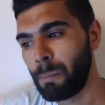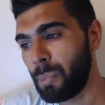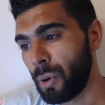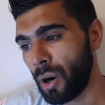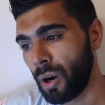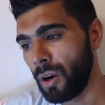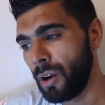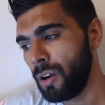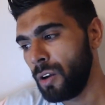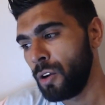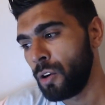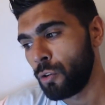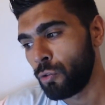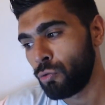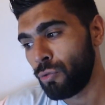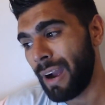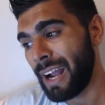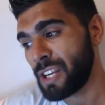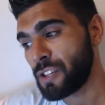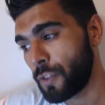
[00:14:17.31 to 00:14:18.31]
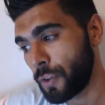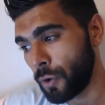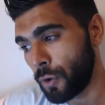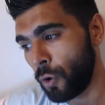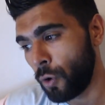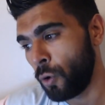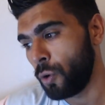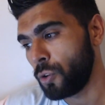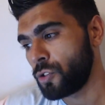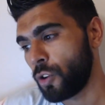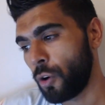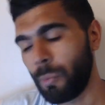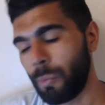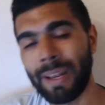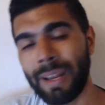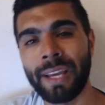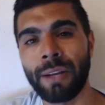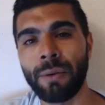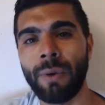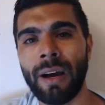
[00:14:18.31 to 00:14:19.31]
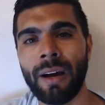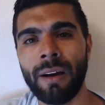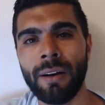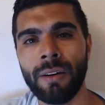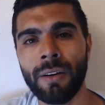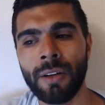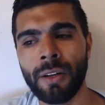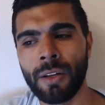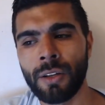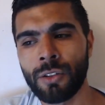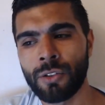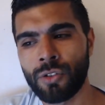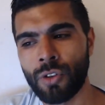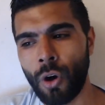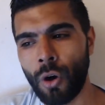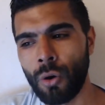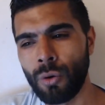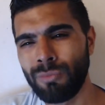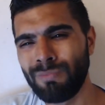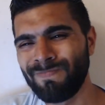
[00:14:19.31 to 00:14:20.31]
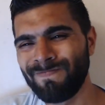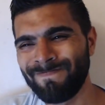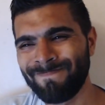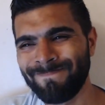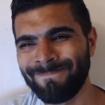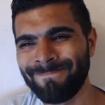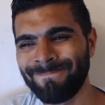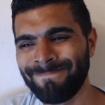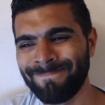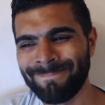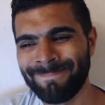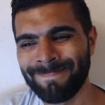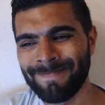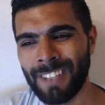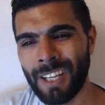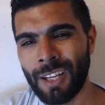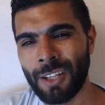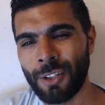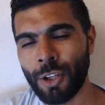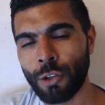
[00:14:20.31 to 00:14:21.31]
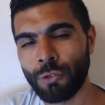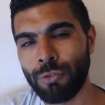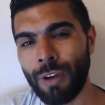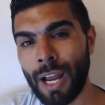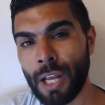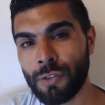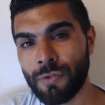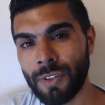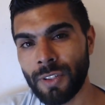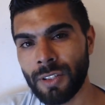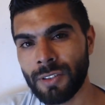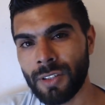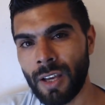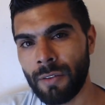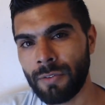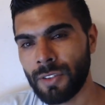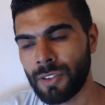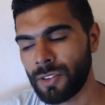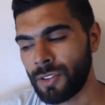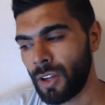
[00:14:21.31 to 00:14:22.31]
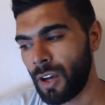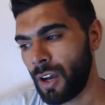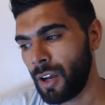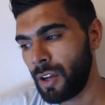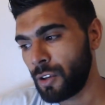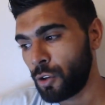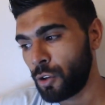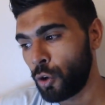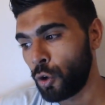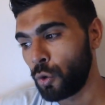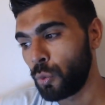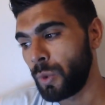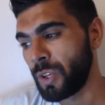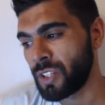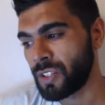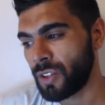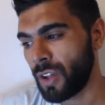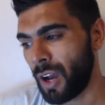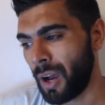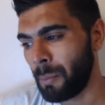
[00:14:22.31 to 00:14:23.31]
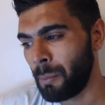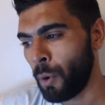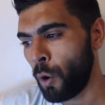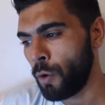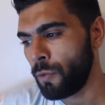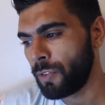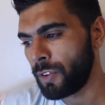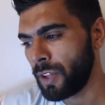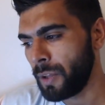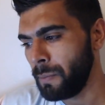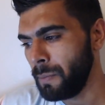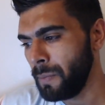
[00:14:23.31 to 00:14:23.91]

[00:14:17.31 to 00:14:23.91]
But Rashford also played well, so does Rashford deserve to start? Could we start both of them?